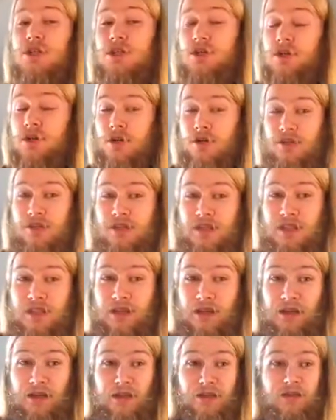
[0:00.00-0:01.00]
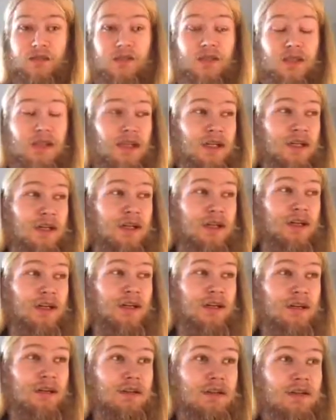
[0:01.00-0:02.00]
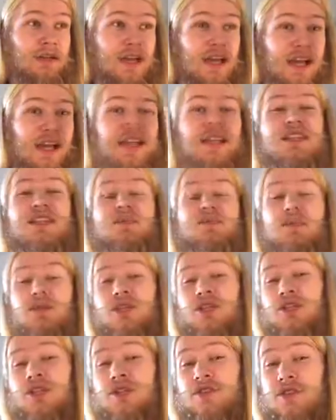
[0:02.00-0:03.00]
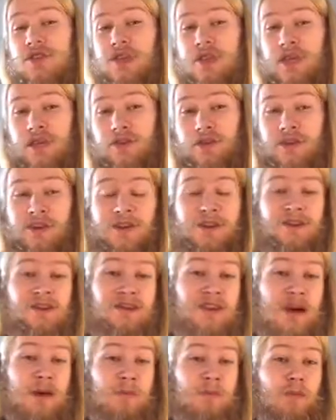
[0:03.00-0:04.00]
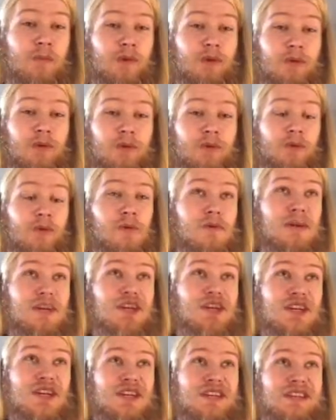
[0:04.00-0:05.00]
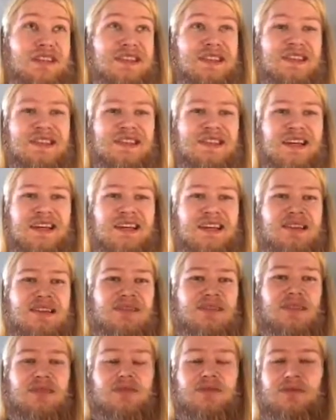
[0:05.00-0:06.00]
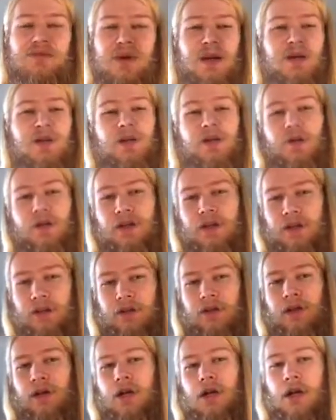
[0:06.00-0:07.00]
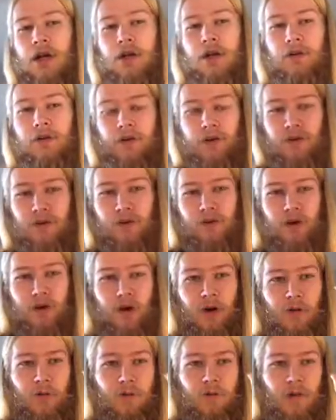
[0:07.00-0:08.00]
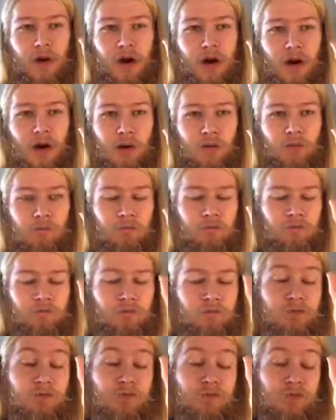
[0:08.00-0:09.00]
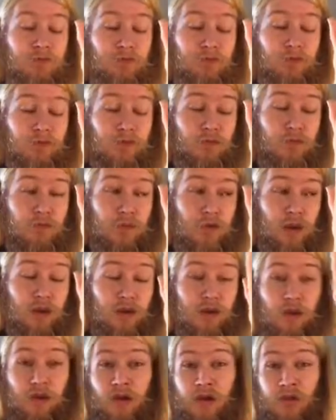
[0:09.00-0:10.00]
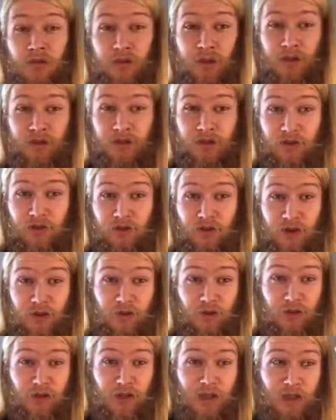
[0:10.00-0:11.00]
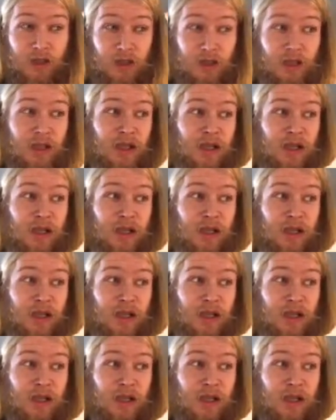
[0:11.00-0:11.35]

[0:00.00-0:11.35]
which you can't see, and 8 bridges connect to this temple, which is the size of Phandalin from the Lost Mines of Phandalin